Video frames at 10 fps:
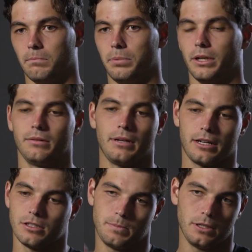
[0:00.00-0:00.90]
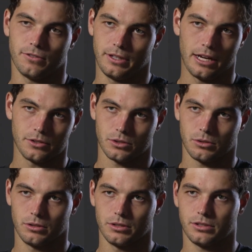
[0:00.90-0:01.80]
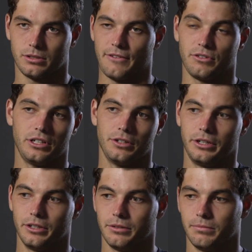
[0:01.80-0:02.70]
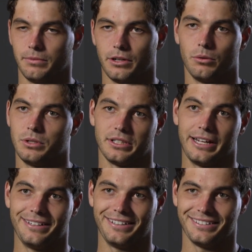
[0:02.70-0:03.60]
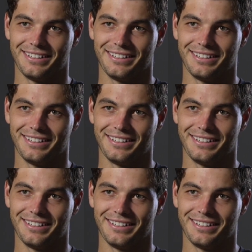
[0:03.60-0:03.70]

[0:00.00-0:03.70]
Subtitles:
But I can speak for the outdoor courts. Every year here, they're always lightning.